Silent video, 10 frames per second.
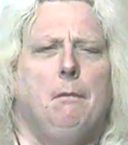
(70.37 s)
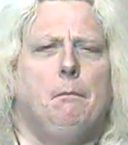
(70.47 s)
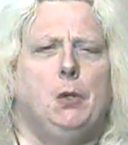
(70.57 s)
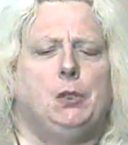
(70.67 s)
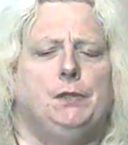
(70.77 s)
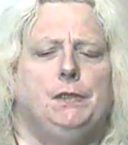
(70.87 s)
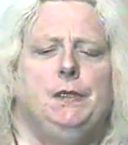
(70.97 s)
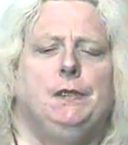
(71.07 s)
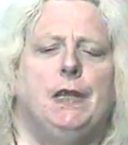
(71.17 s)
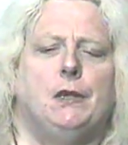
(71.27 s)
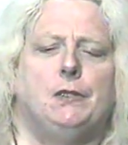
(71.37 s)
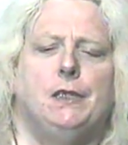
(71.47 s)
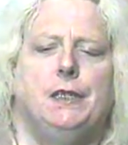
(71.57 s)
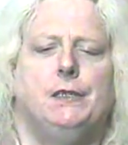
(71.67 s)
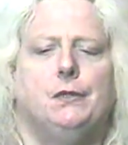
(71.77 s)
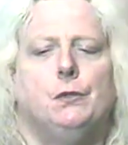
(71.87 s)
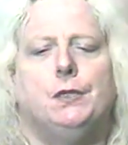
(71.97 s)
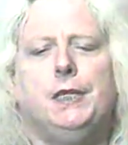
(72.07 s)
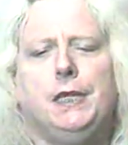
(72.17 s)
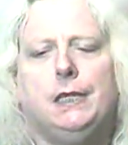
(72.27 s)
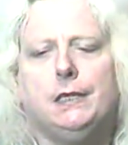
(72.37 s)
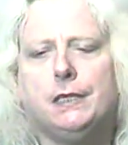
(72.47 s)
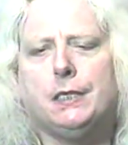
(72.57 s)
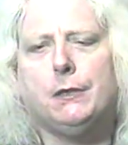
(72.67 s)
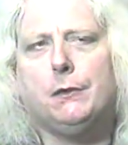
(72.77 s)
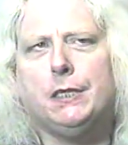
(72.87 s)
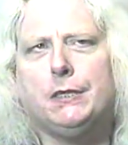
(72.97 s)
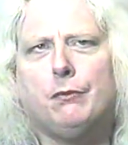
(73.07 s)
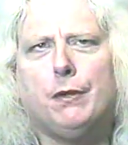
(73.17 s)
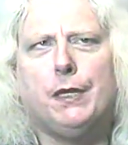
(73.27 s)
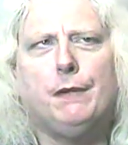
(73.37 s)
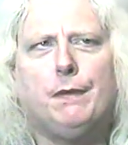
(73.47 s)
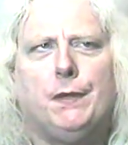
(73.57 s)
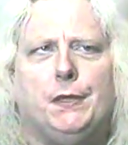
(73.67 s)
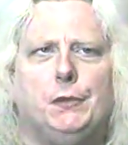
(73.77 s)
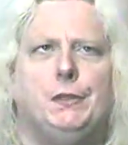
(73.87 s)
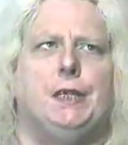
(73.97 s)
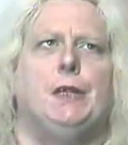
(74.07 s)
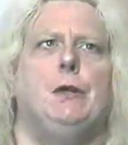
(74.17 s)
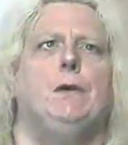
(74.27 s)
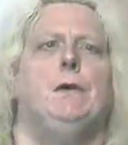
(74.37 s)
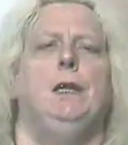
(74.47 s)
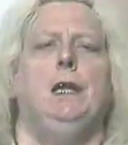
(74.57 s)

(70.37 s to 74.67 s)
March of 2013, so it's really a very new channel.